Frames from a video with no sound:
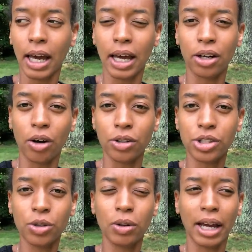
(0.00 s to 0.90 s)
And
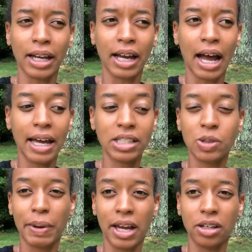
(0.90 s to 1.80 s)
also, like, I had
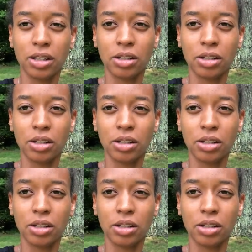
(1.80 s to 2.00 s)
spent